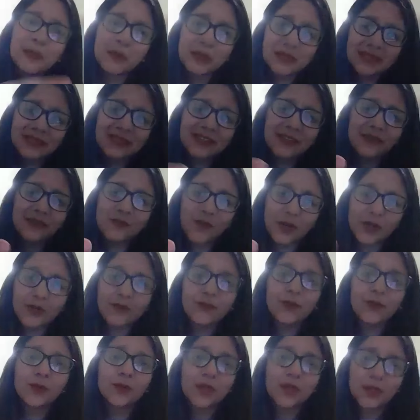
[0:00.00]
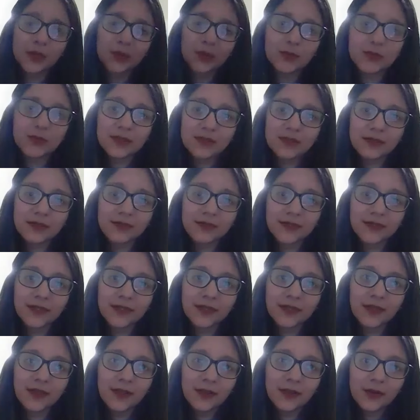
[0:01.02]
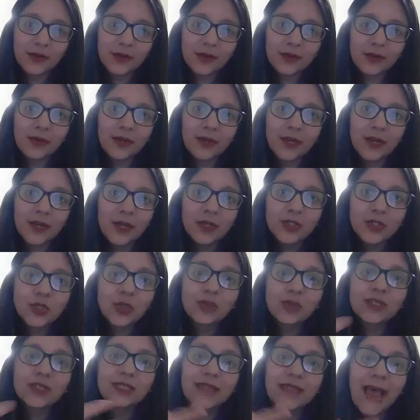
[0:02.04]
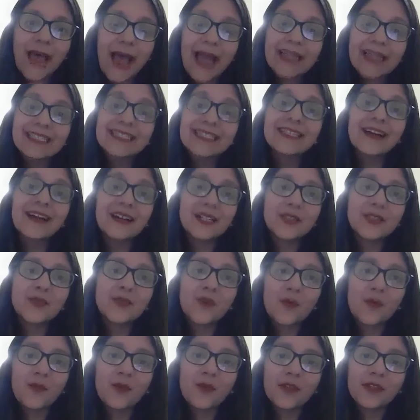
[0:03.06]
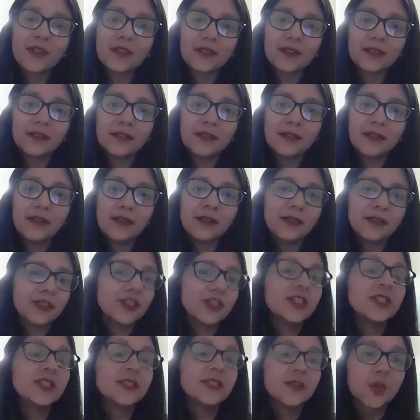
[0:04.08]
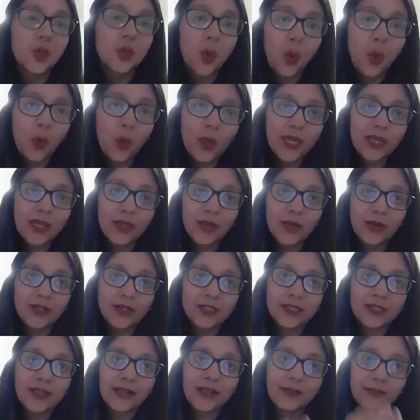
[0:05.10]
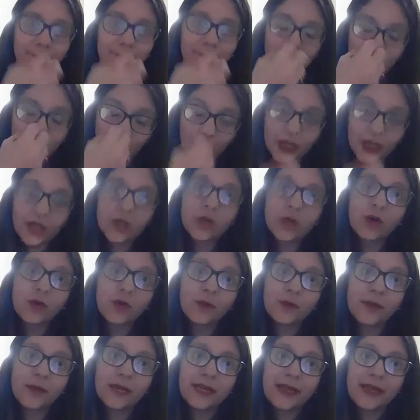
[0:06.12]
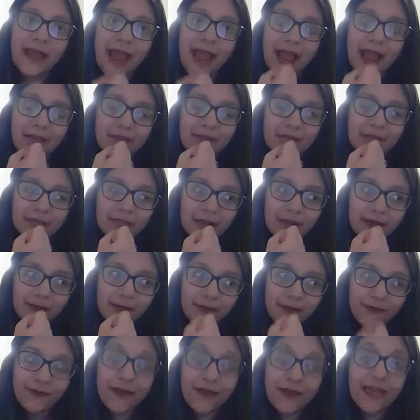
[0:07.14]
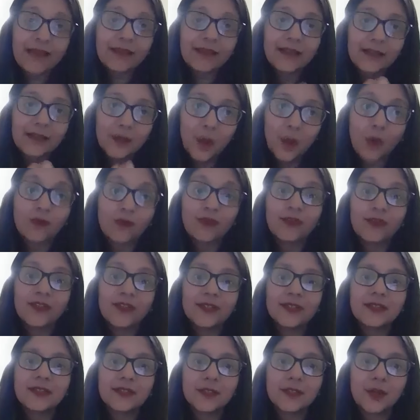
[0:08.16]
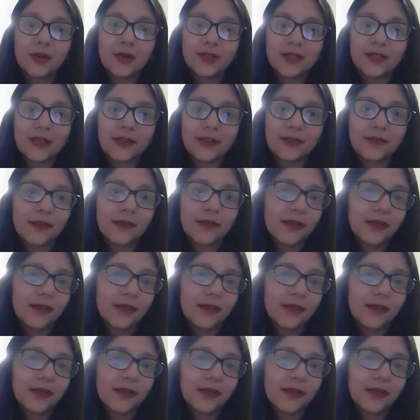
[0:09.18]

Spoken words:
person in front of you that you deserve it? You know, so that starts from within. Just knowing yourself, knowing your being, having that faith and confidence in yourself,